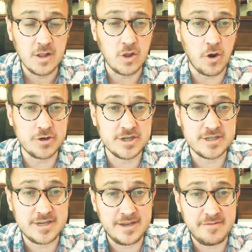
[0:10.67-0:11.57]

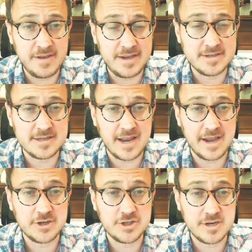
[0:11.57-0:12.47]
largest TV
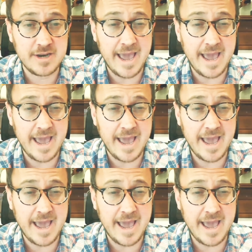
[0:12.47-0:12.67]
station,